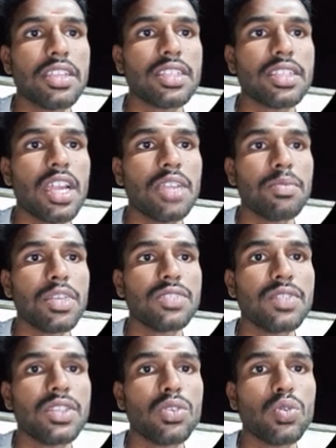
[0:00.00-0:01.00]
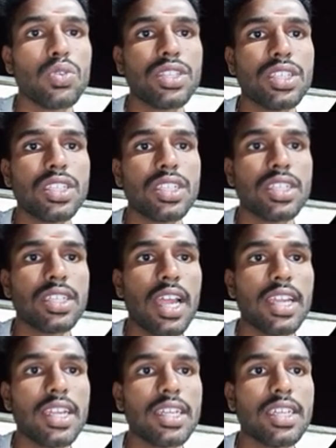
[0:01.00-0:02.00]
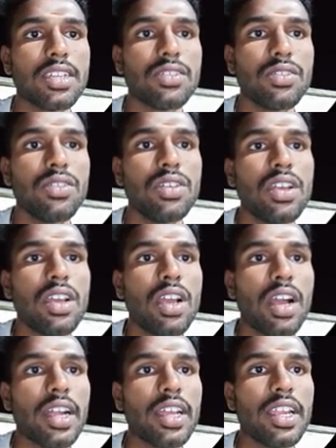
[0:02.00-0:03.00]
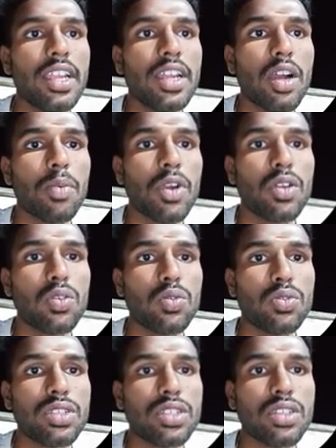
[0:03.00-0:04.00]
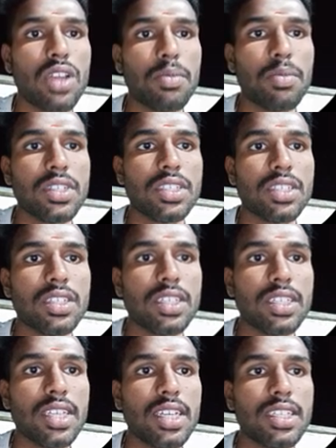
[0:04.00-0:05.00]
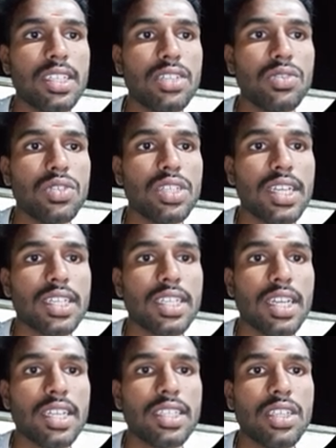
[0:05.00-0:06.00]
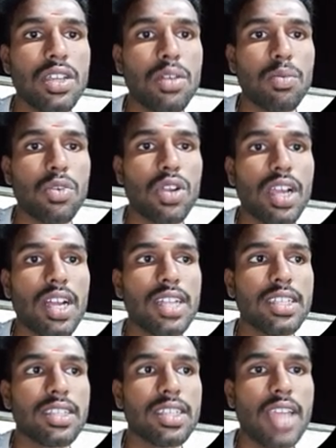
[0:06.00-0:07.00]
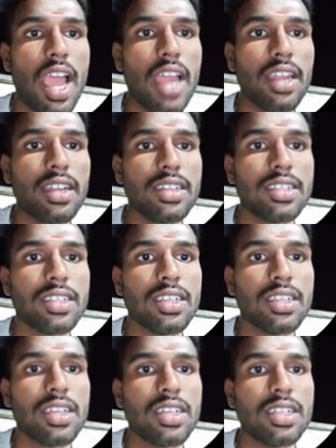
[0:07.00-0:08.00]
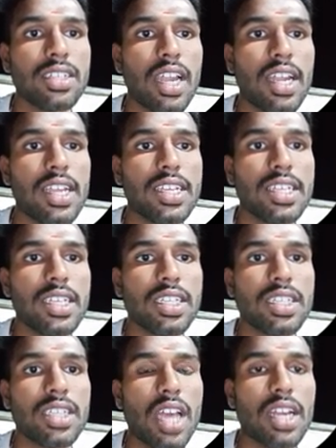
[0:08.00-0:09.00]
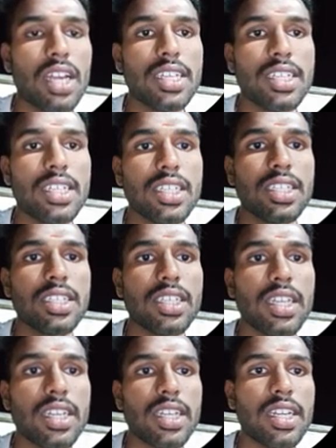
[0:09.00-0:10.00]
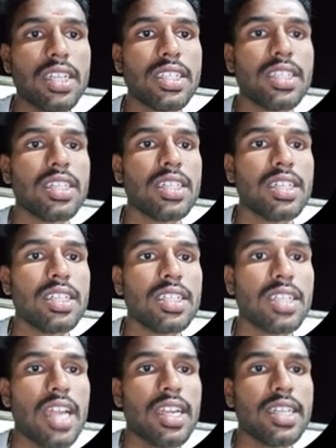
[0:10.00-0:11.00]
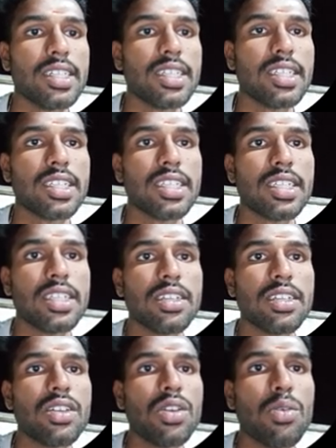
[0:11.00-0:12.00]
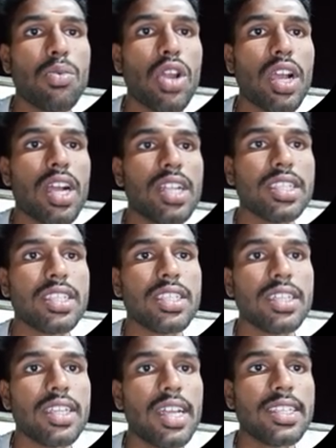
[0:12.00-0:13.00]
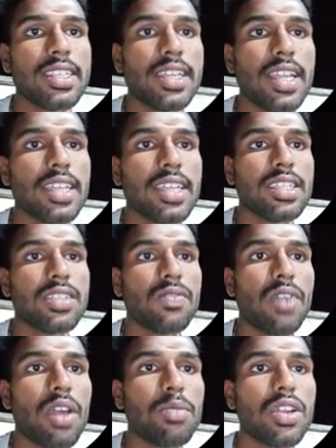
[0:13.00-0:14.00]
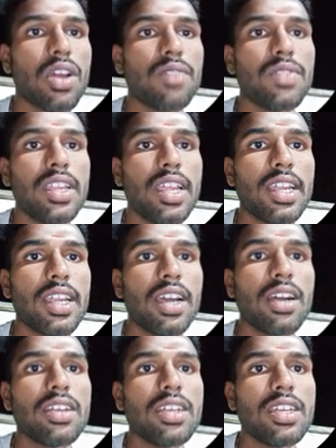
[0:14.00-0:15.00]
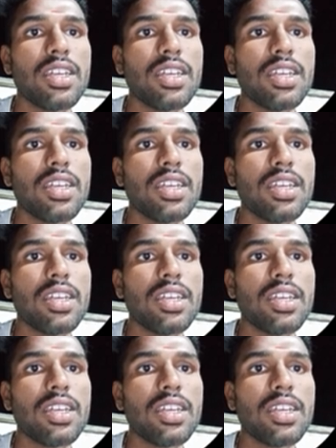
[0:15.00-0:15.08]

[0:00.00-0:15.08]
synonymous with rules, standards and agreed upon rules. Topics discussed into the sections: protocols, standards, standardizations, organizations, internets, standards. Protocols. The syntax is format of the data.